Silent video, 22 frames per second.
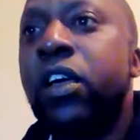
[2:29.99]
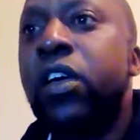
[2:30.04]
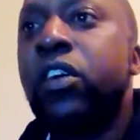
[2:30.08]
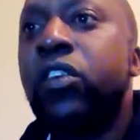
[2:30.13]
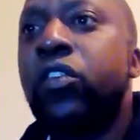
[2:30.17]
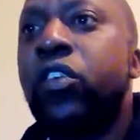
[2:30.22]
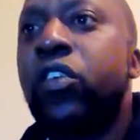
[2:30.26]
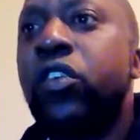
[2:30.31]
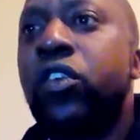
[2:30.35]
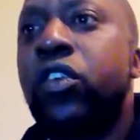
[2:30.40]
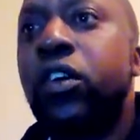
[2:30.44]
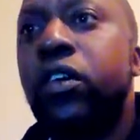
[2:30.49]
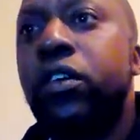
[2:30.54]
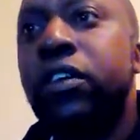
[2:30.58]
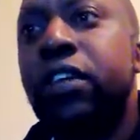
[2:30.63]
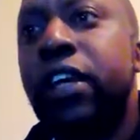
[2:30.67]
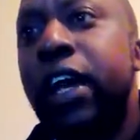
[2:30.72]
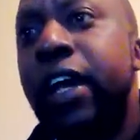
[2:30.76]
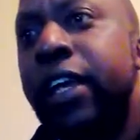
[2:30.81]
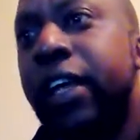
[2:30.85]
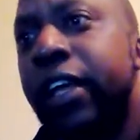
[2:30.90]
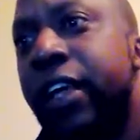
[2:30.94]
So you don't
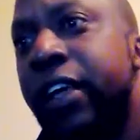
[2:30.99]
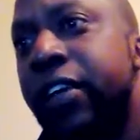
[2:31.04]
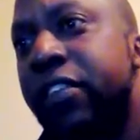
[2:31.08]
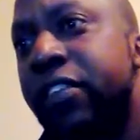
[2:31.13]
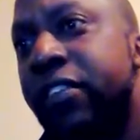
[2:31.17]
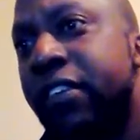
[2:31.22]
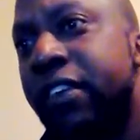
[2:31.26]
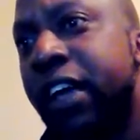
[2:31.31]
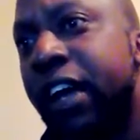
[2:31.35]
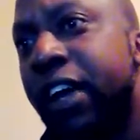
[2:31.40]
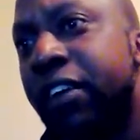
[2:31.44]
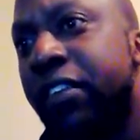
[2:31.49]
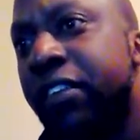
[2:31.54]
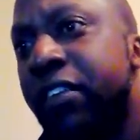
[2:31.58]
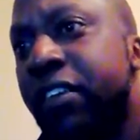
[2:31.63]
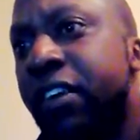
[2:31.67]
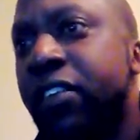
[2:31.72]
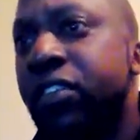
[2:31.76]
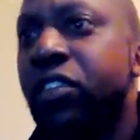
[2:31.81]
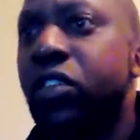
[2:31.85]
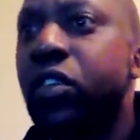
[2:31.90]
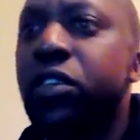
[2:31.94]
turn against
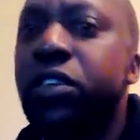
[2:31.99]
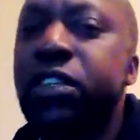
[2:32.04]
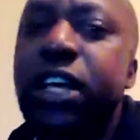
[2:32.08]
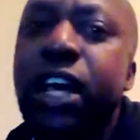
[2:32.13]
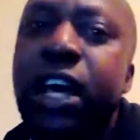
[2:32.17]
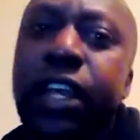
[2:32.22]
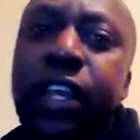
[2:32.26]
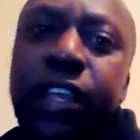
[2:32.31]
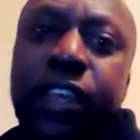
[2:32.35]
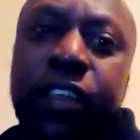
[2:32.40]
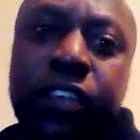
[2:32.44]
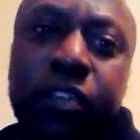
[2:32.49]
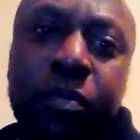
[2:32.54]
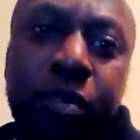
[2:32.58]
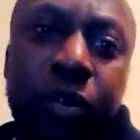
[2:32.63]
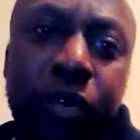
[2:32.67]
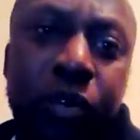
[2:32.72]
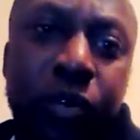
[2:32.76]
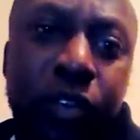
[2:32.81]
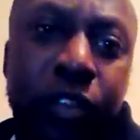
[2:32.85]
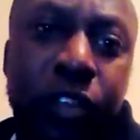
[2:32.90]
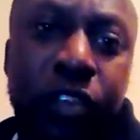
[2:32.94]
gangsters, you don't turn against
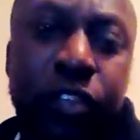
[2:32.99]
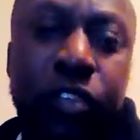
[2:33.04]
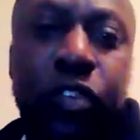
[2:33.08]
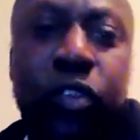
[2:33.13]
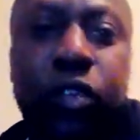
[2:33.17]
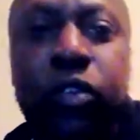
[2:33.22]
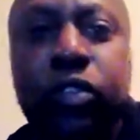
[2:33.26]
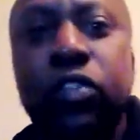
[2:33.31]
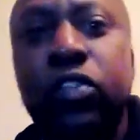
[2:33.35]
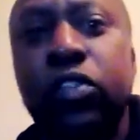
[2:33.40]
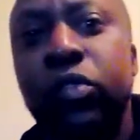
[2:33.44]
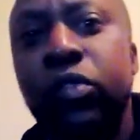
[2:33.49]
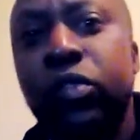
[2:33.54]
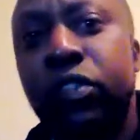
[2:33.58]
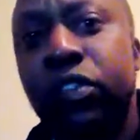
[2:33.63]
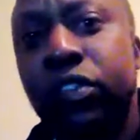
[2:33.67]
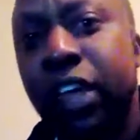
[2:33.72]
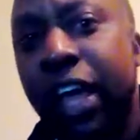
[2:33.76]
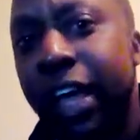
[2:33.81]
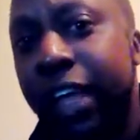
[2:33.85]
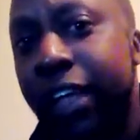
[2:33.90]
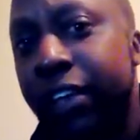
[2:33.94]
police, you don't choose
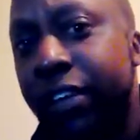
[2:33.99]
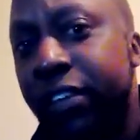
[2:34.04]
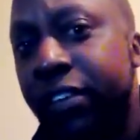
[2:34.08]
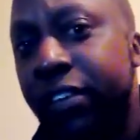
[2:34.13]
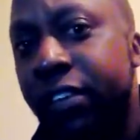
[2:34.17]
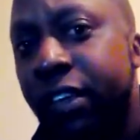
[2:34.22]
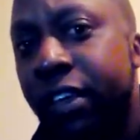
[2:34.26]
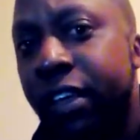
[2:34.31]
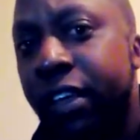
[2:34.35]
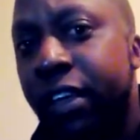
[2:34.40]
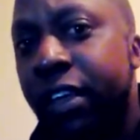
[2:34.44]
sides.